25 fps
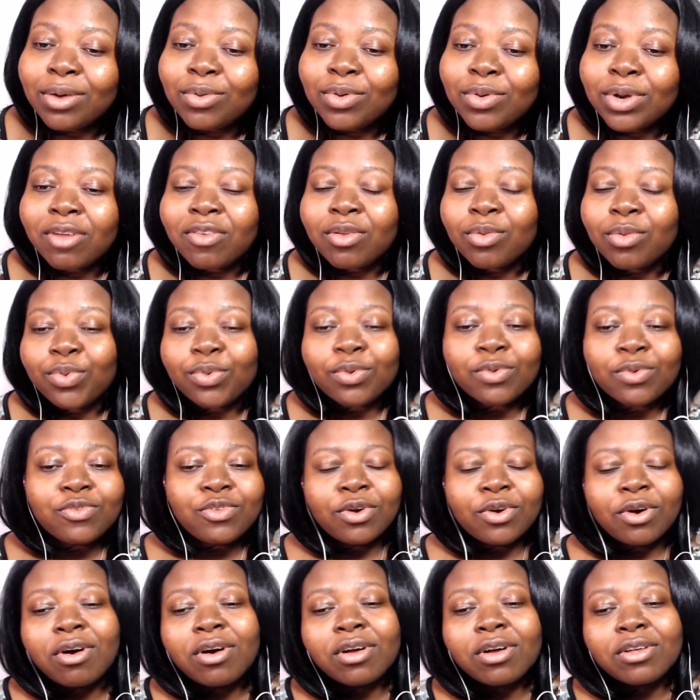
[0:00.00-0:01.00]
That would have
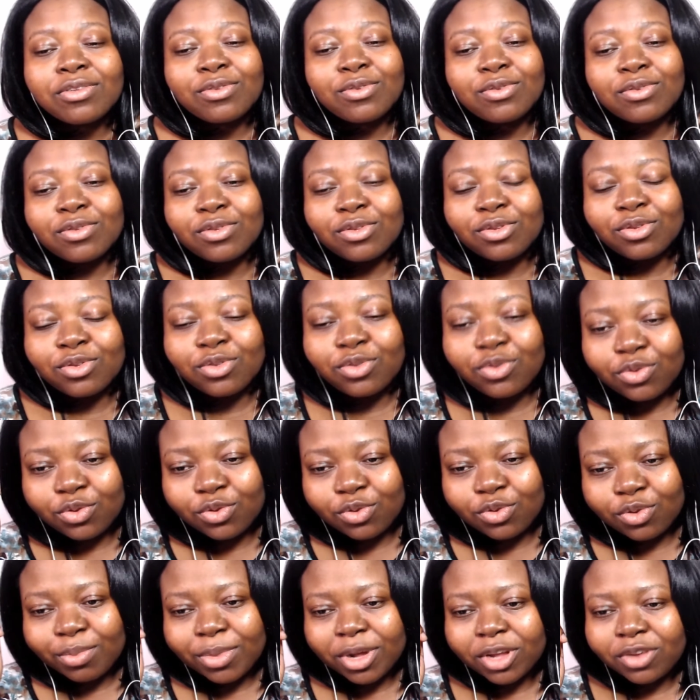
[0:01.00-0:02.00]
improved your odds
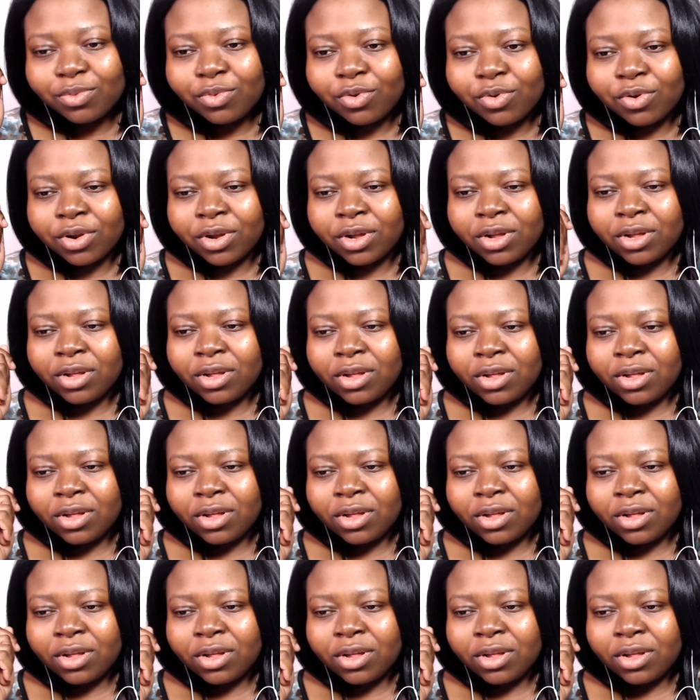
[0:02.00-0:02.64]
so much more.